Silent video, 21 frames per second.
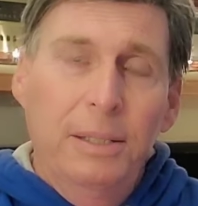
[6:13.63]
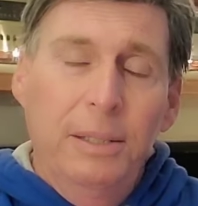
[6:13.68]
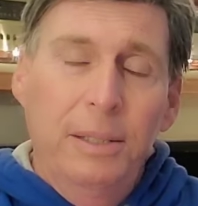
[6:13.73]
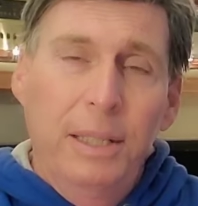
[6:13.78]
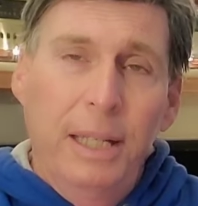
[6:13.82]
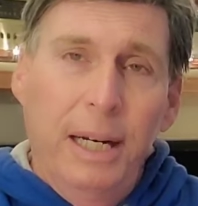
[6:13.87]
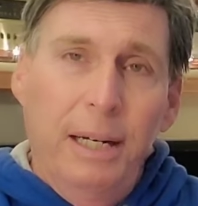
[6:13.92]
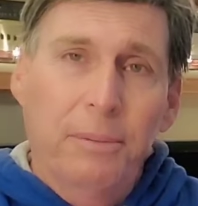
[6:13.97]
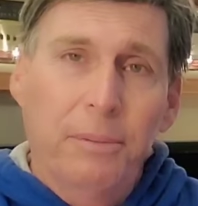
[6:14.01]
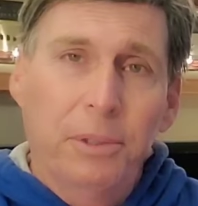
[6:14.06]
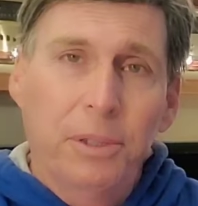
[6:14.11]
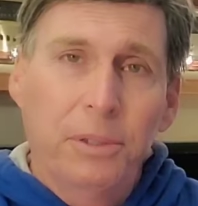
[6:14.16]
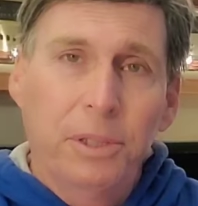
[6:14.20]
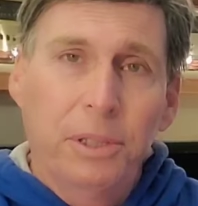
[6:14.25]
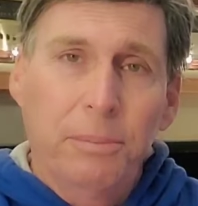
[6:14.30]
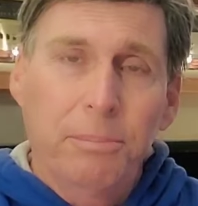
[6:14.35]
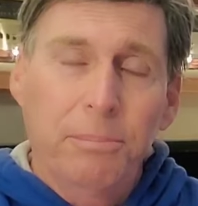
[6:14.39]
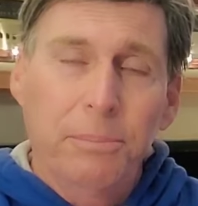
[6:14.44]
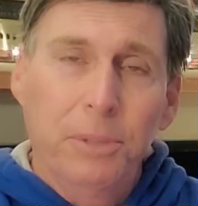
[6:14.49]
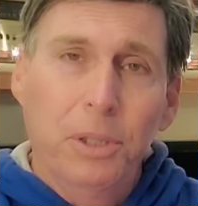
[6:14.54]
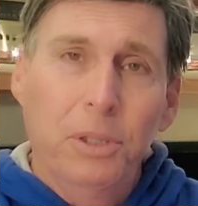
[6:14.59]
There was
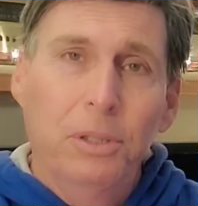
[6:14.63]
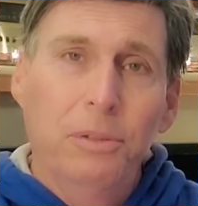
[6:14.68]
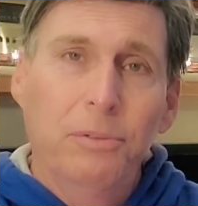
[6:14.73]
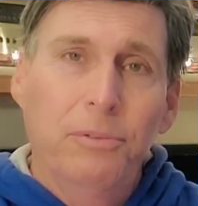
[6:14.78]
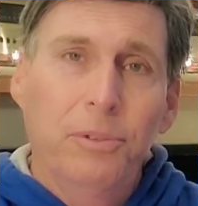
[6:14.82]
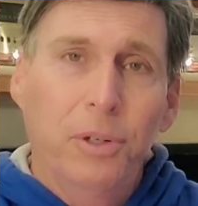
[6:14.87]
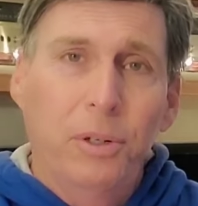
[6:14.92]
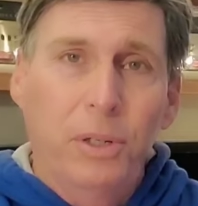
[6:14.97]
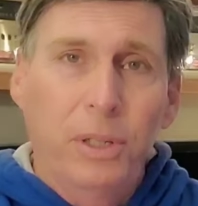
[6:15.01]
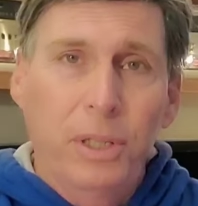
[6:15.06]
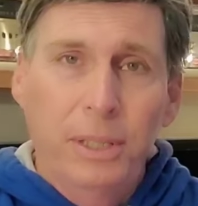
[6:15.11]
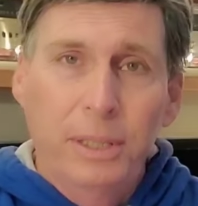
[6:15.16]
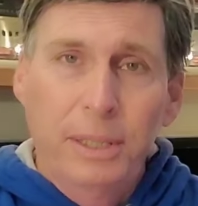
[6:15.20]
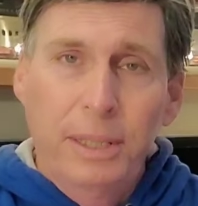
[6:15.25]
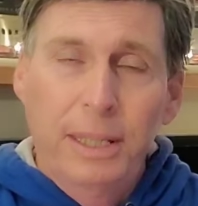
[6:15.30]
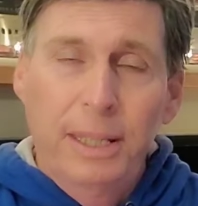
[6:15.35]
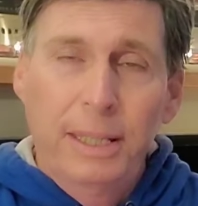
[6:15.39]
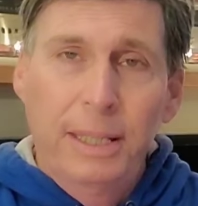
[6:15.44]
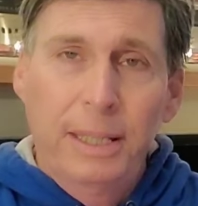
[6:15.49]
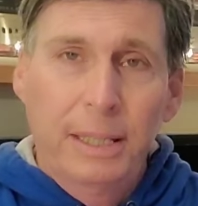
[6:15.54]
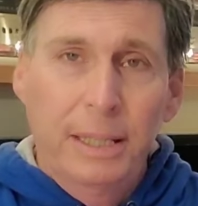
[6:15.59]
a move on
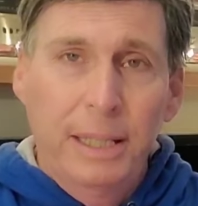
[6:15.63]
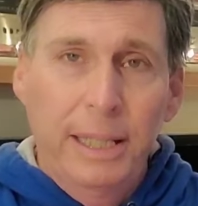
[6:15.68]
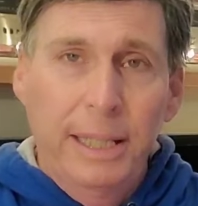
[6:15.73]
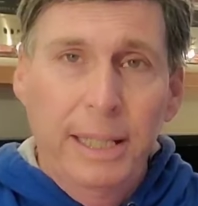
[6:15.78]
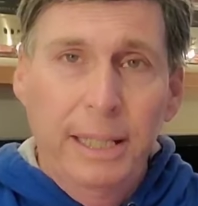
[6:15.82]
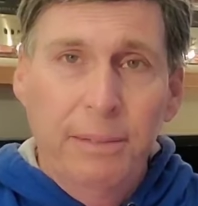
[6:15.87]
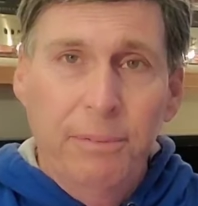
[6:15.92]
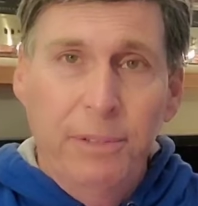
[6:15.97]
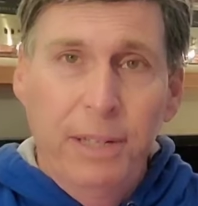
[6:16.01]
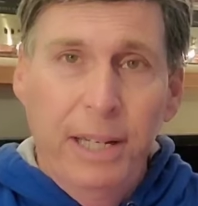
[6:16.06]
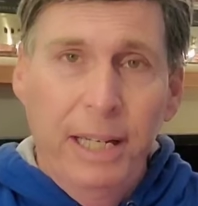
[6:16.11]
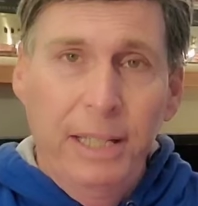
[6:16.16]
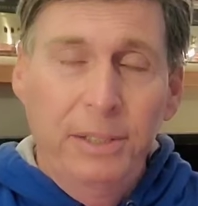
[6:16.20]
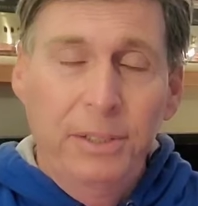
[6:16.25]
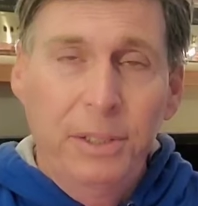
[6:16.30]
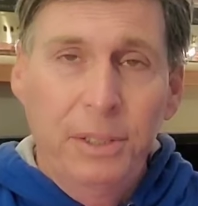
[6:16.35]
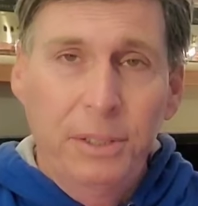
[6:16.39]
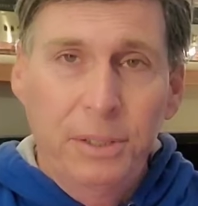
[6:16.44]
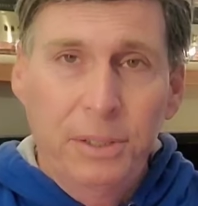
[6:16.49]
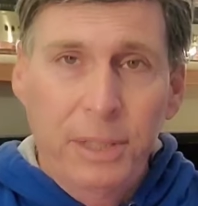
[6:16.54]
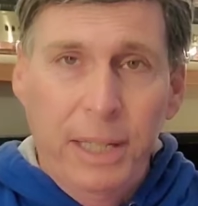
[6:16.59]
in the League of
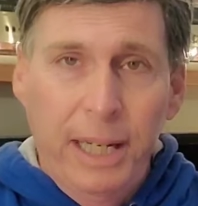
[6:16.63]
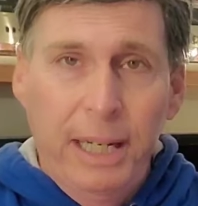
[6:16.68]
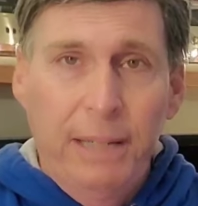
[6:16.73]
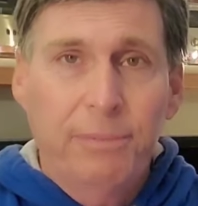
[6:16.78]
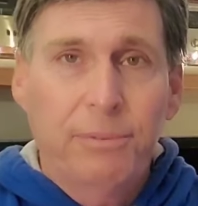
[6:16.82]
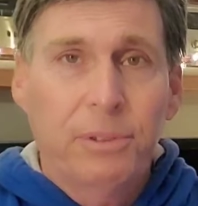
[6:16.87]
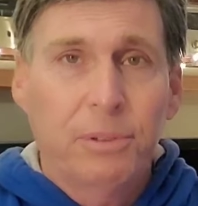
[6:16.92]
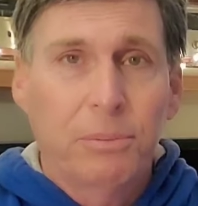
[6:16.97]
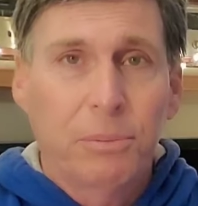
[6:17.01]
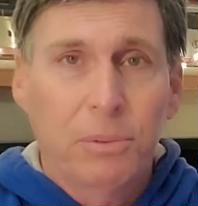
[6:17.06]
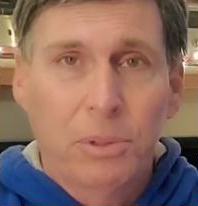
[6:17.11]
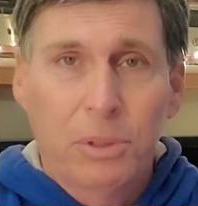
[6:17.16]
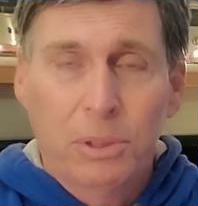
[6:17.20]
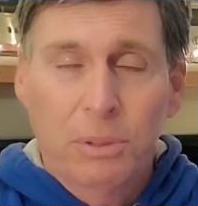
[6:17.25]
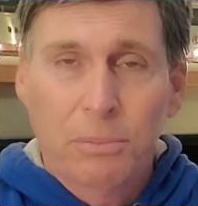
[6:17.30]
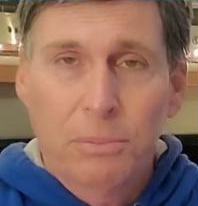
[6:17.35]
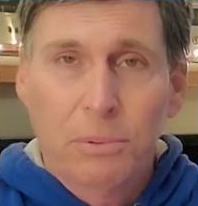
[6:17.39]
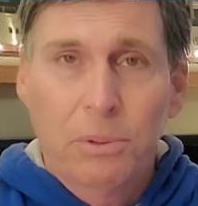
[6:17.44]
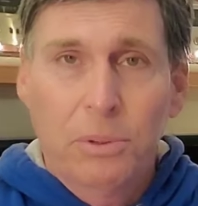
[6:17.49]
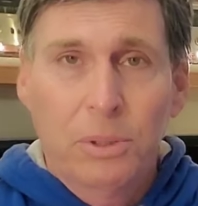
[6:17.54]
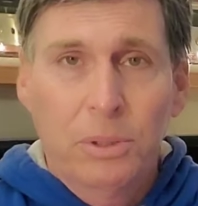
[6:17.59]
Nations after
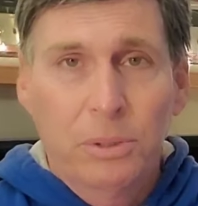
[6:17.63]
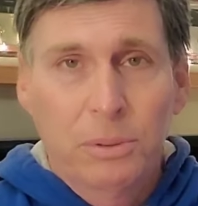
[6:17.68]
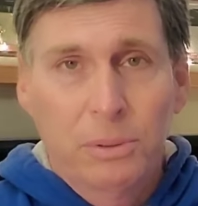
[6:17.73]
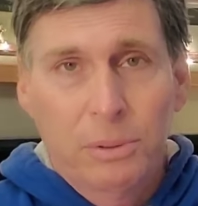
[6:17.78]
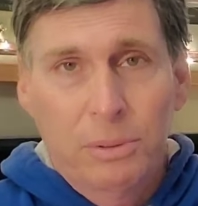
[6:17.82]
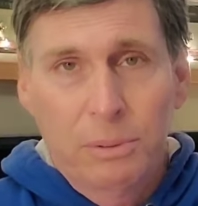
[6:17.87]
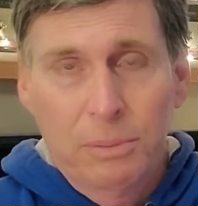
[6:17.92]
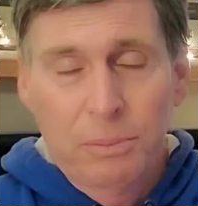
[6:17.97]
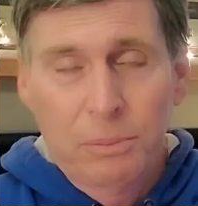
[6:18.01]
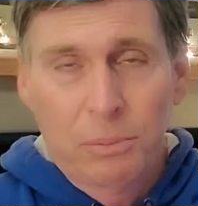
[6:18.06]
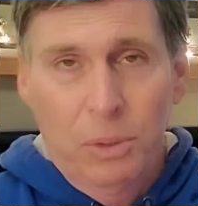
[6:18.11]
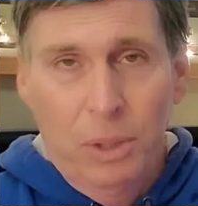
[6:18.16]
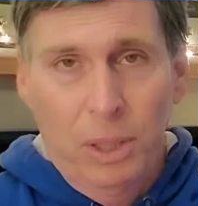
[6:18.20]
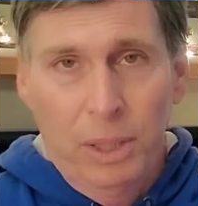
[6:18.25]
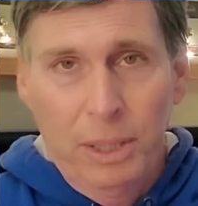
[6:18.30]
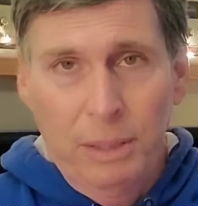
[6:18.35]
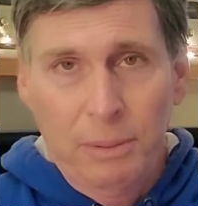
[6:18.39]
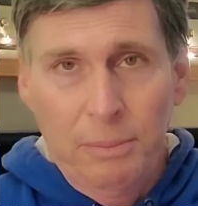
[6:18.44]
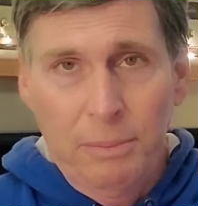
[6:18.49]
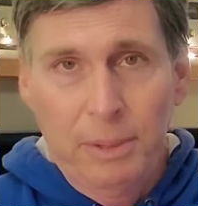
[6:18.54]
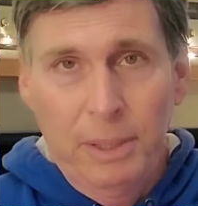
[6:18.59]
World War
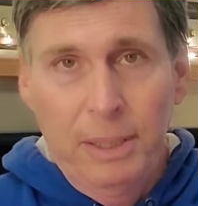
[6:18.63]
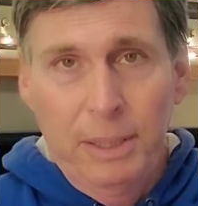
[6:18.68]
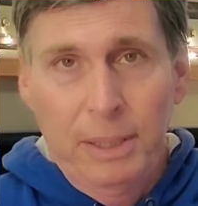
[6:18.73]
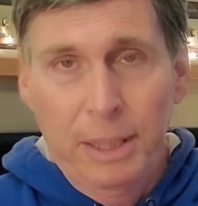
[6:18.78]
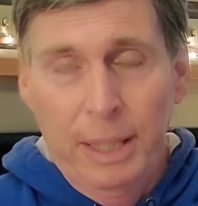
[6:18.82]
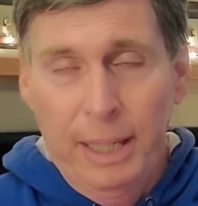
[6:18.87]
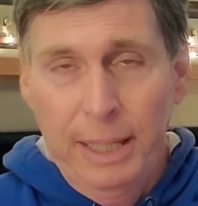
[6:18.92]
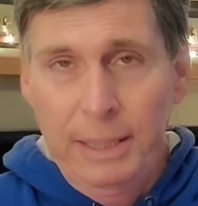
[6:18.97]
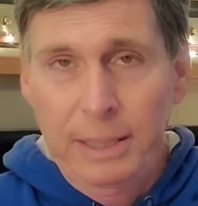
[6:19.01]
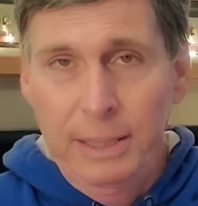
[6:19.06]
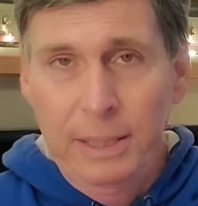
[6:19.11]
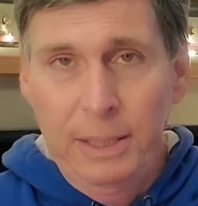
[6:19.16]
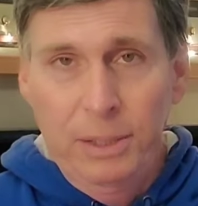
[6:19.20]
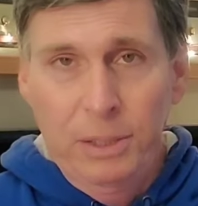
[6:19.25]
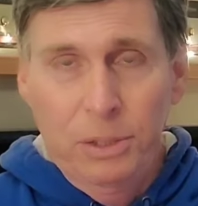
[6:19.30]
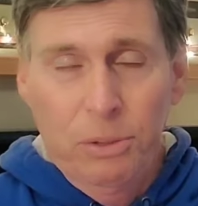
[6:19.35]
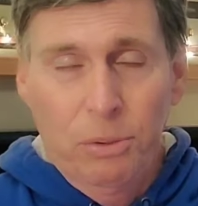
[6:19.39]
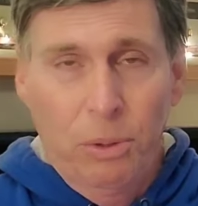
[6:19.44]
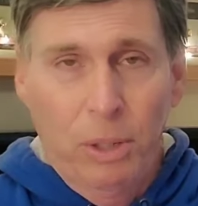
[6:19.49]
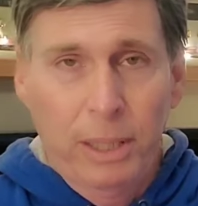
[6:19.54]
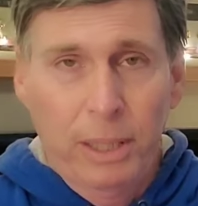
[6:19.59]
I in
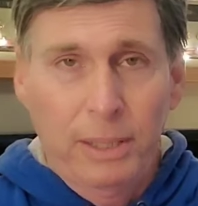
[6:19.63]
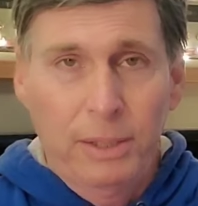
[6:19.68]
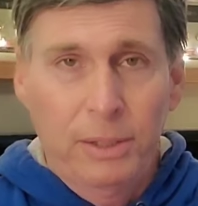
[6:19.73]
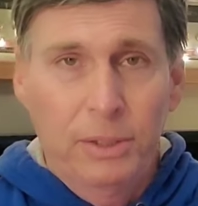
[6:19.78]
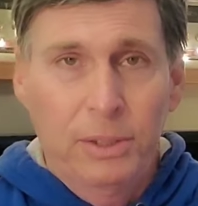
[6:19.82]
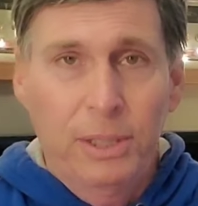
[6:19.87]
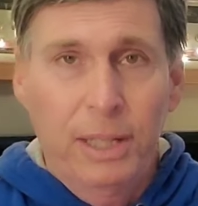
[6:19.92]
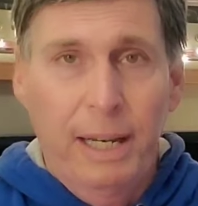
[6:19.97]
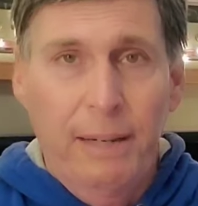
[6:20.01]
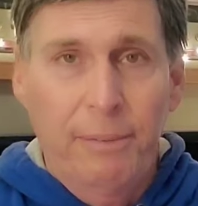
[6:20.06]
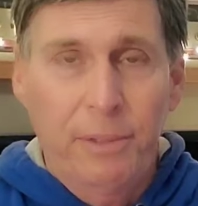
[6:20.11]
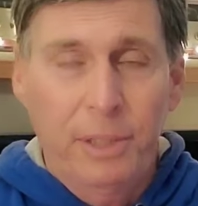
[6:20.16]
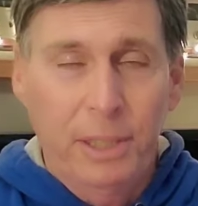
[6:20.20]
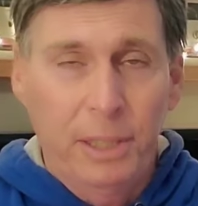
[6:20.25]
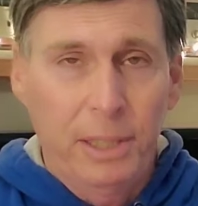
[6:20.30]
1927,